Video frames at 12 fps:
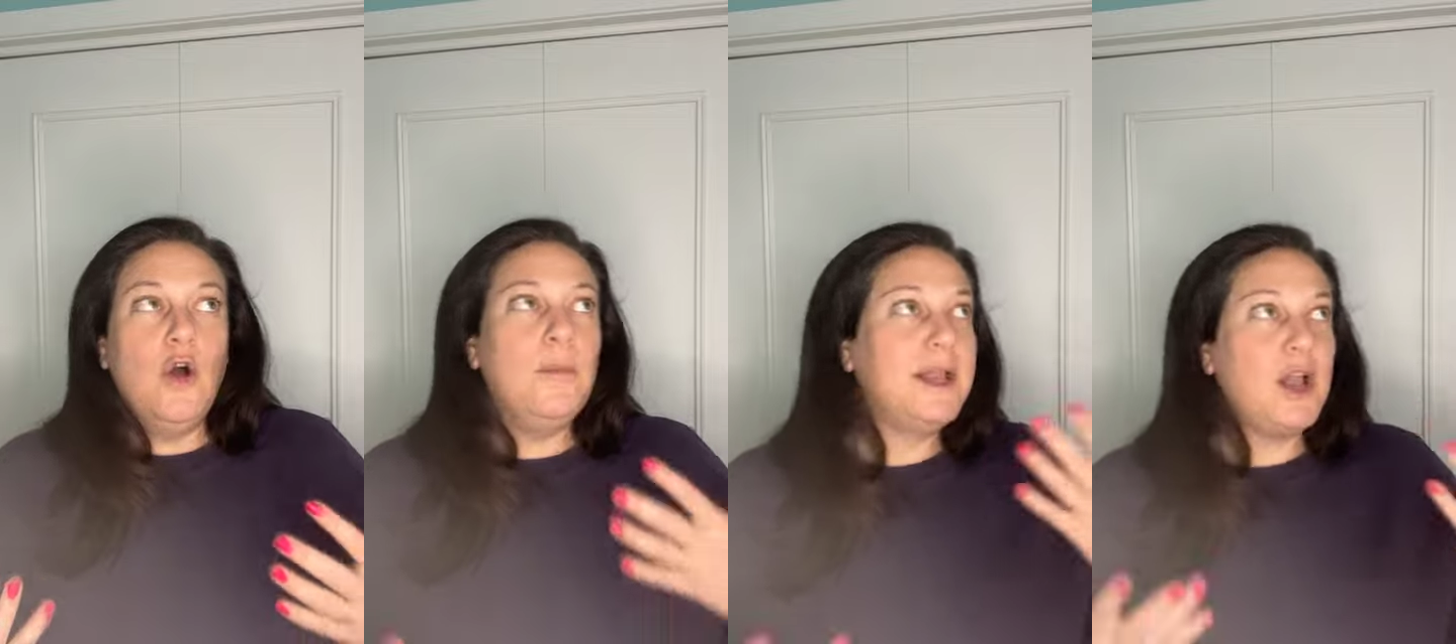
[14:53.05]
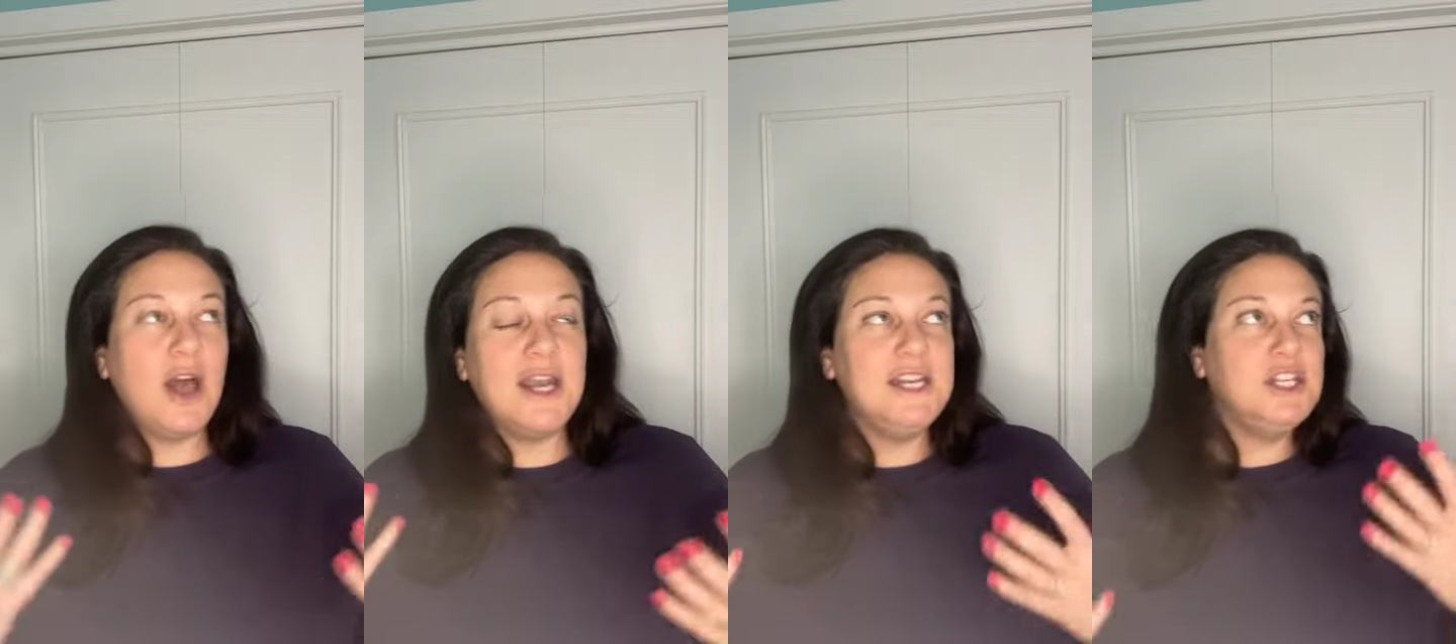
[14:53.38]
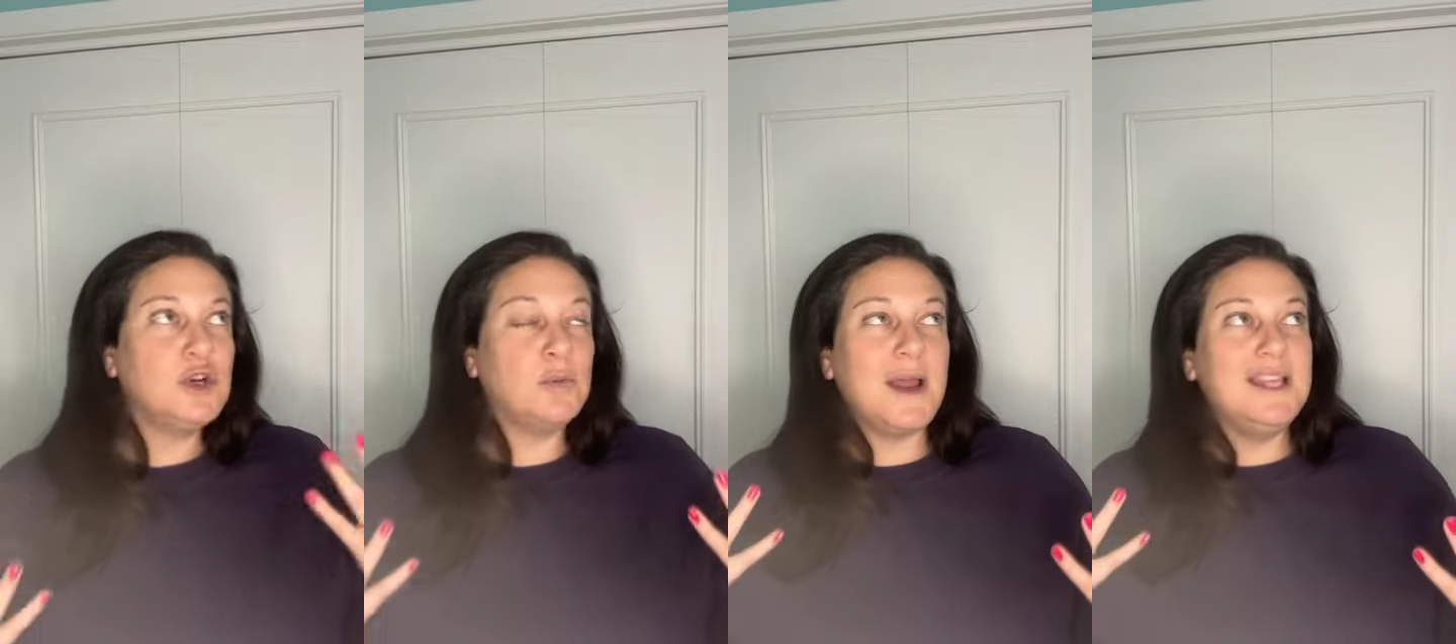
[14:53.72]
oh my God, I
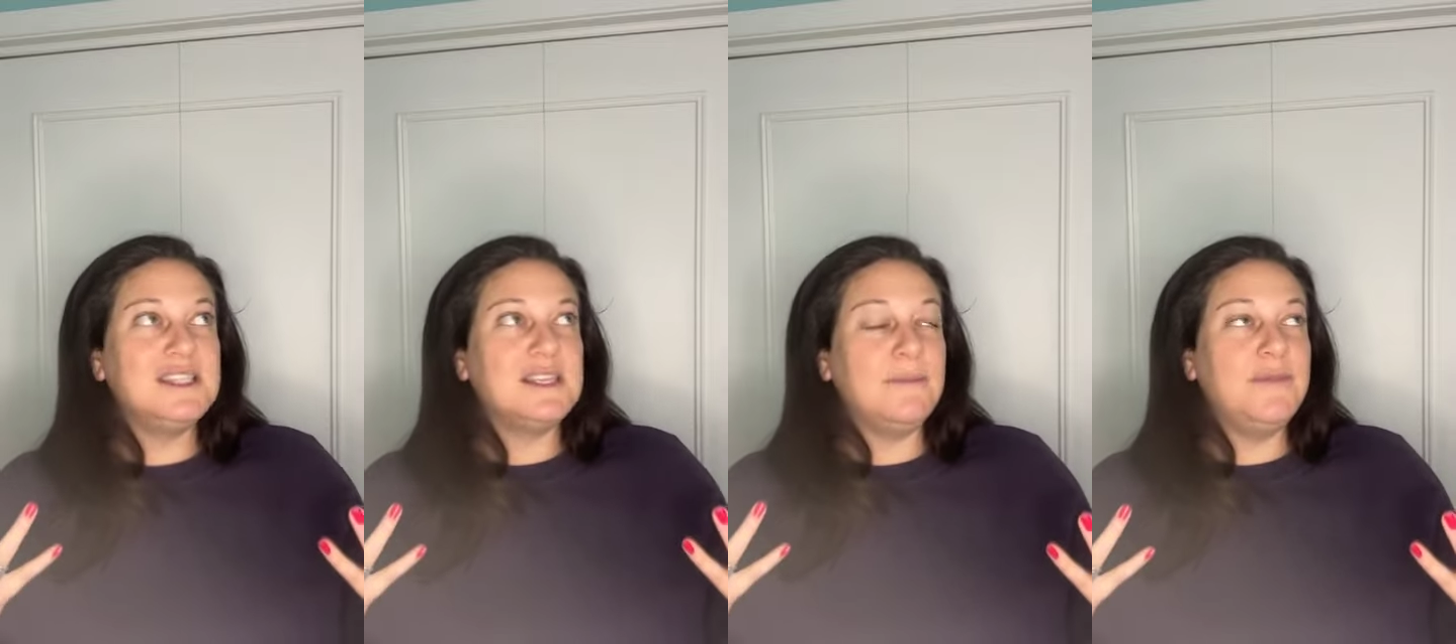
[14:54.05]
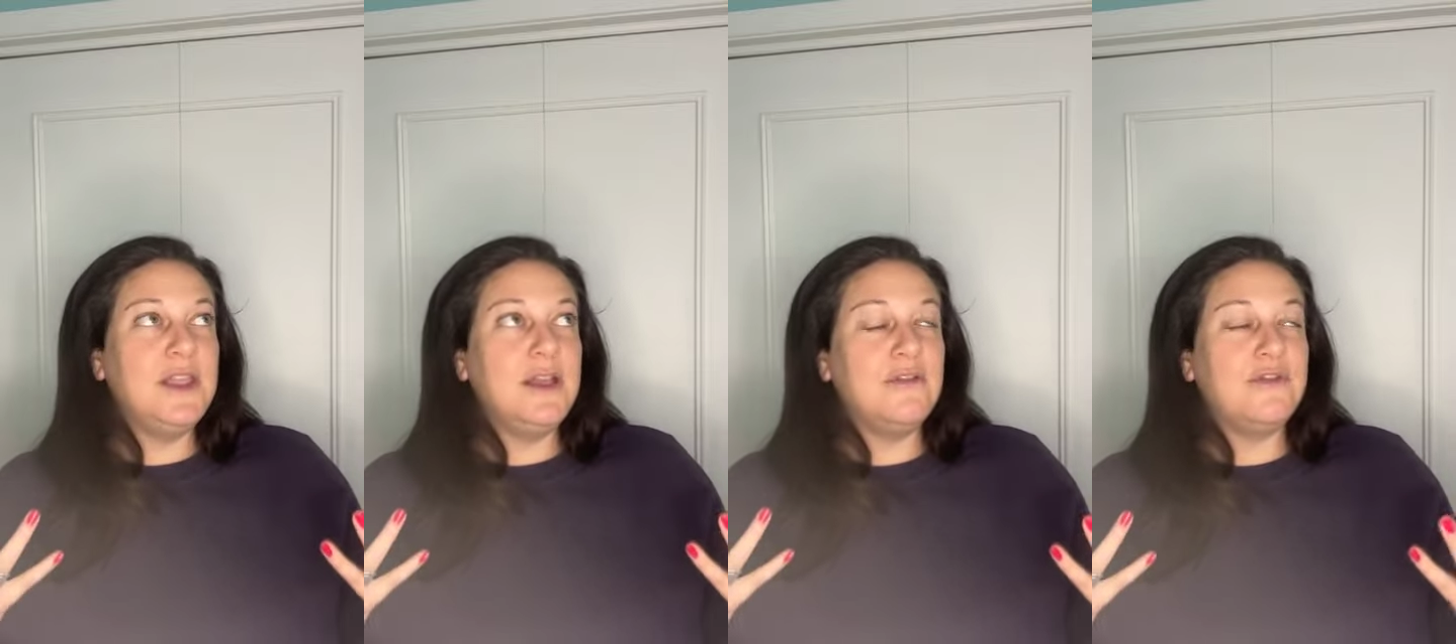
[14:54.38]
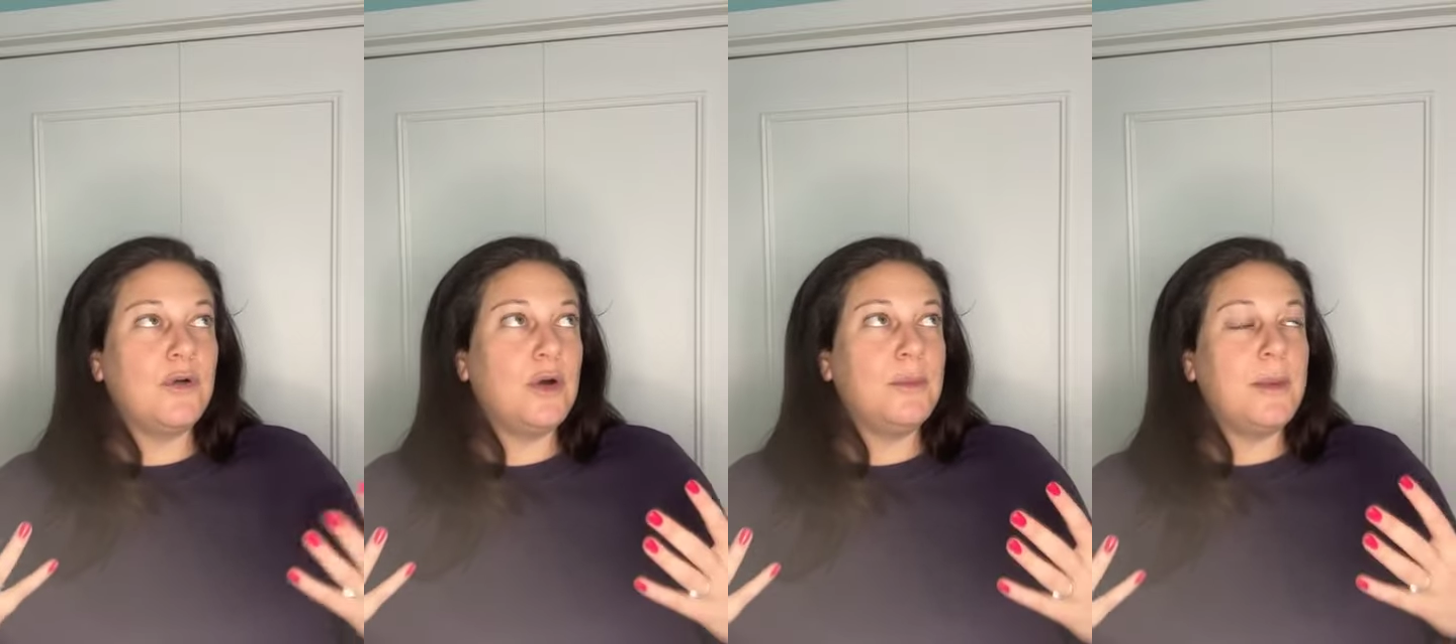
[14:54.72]
need to write something
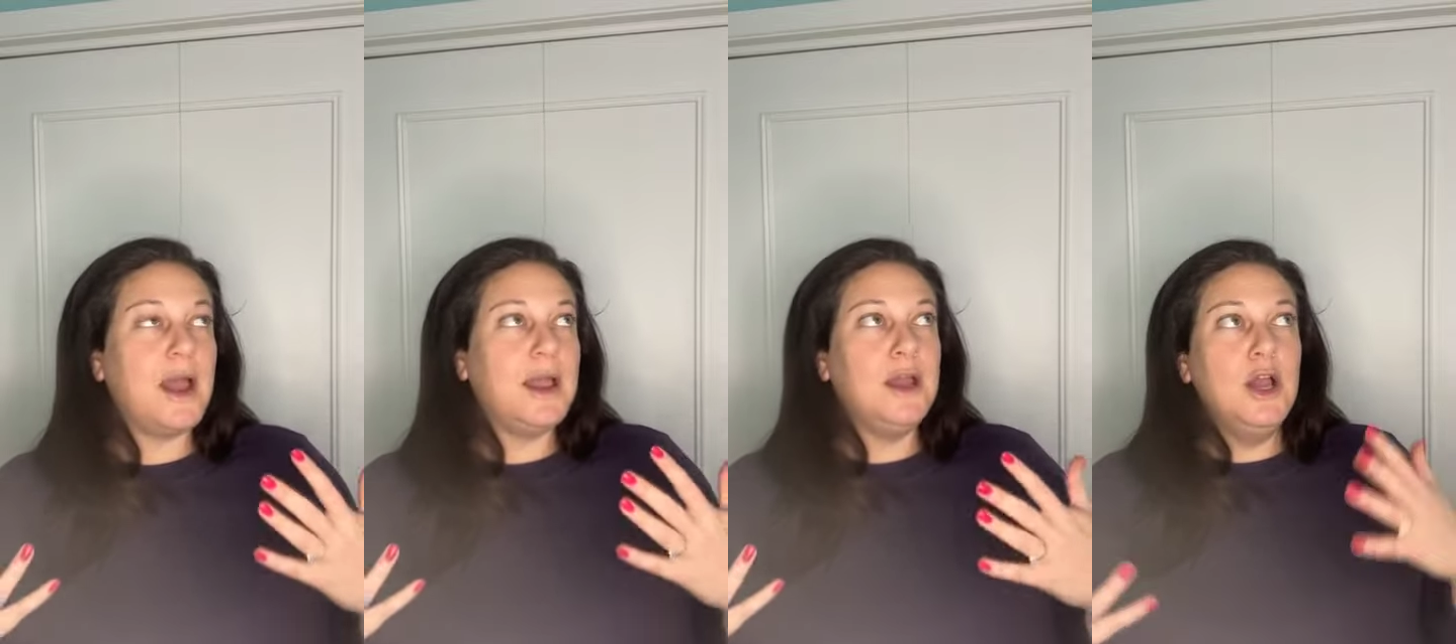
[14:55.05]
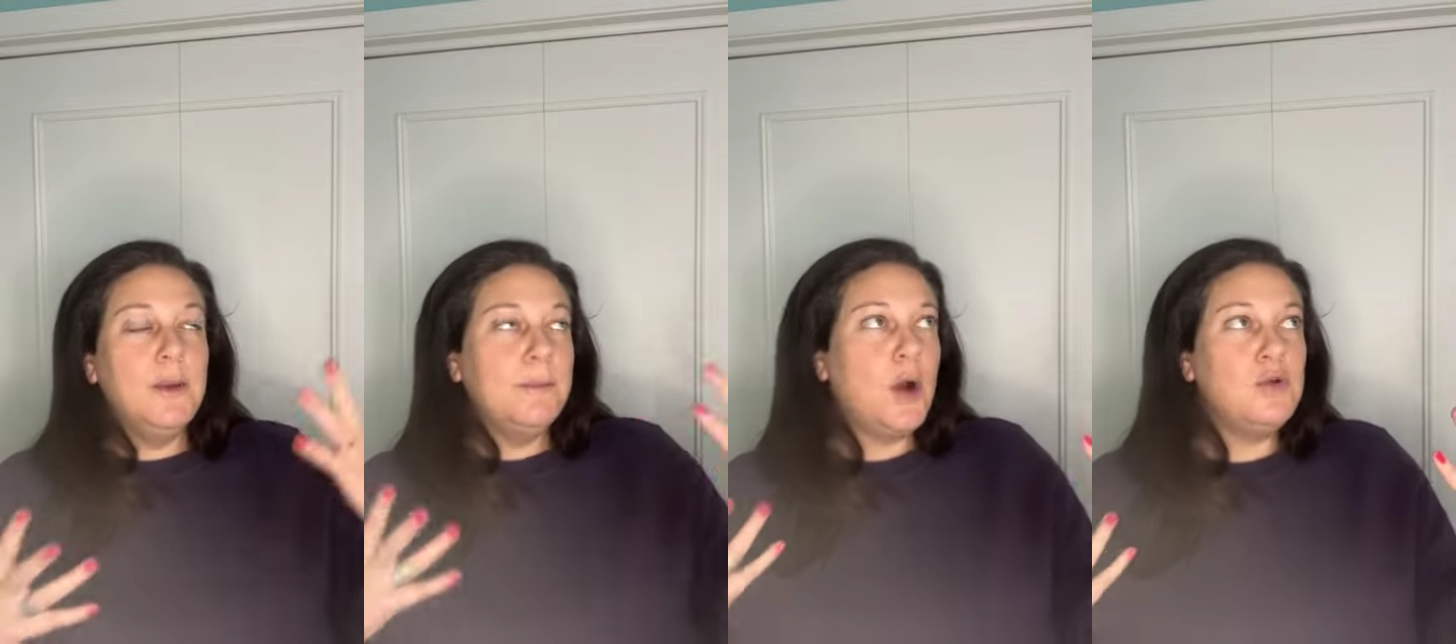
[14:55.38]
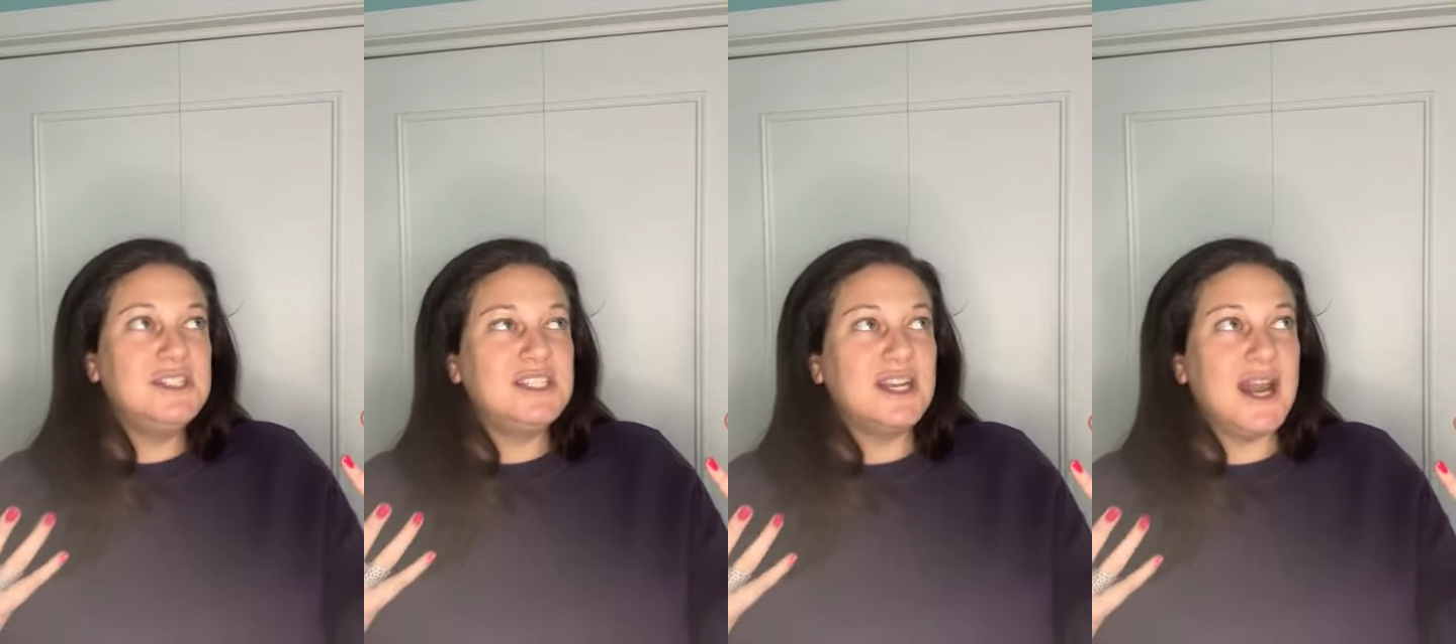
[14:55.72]
for my
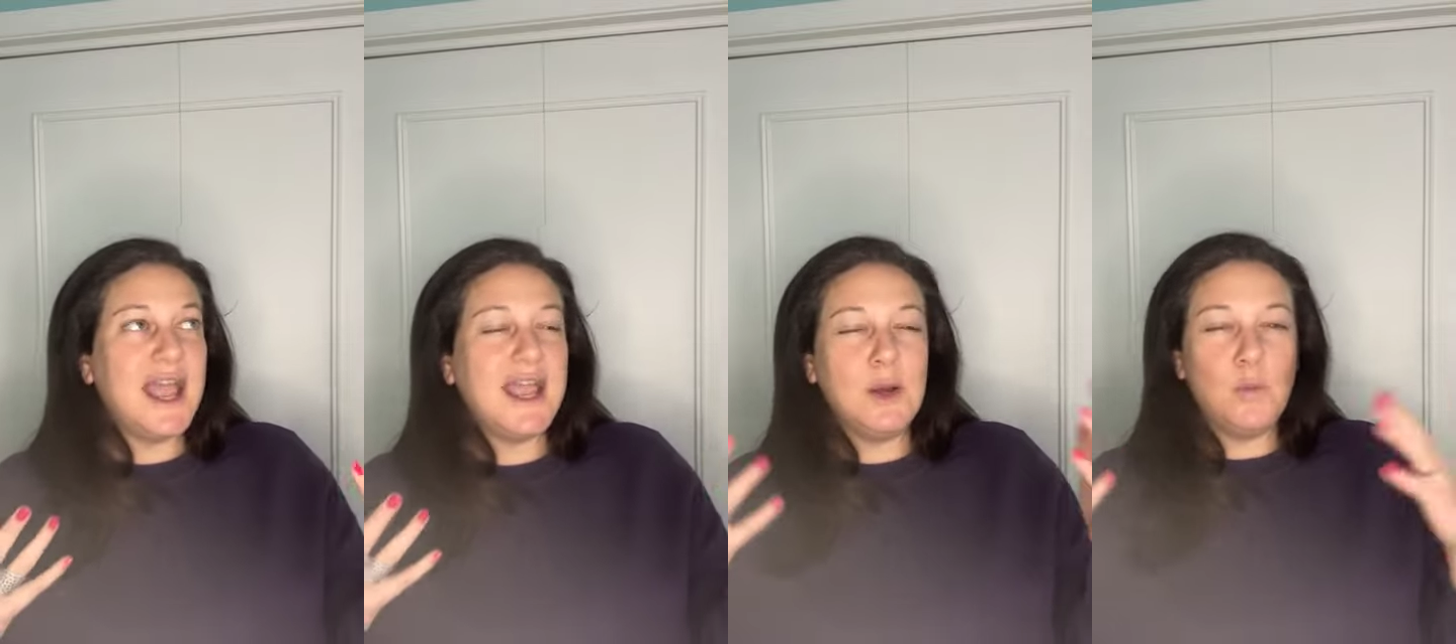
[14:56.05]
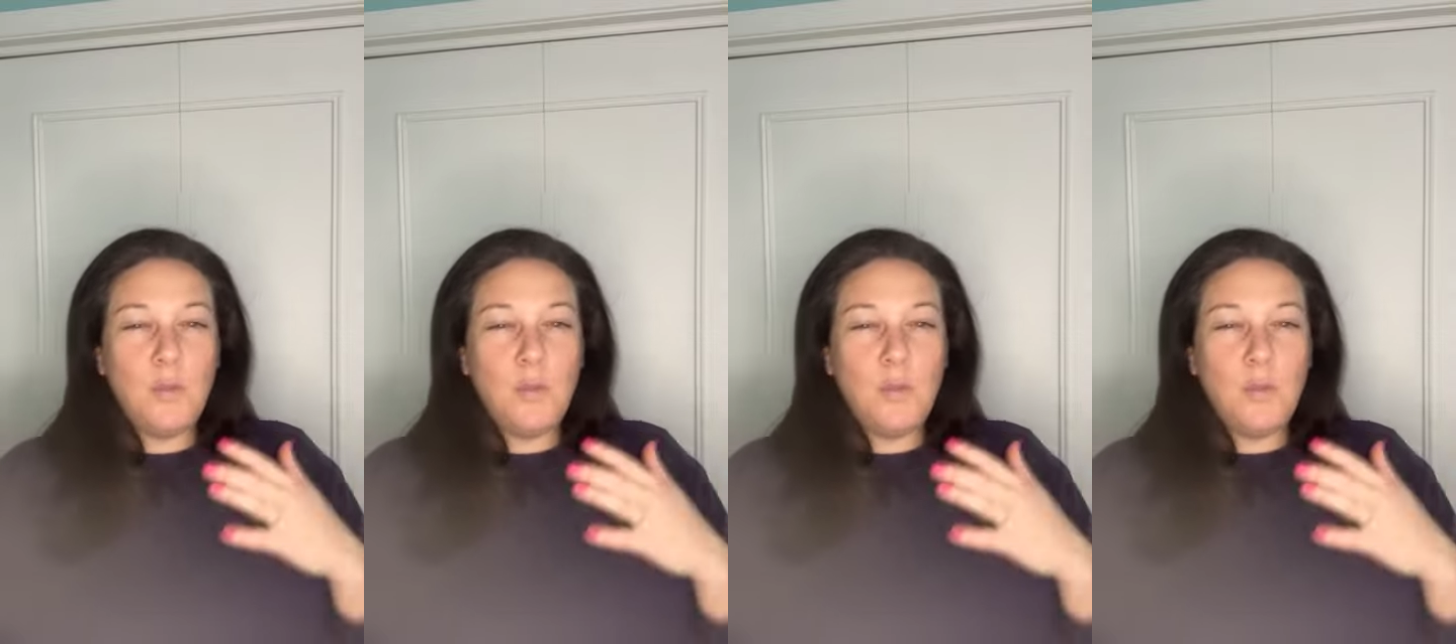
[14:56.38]
post today.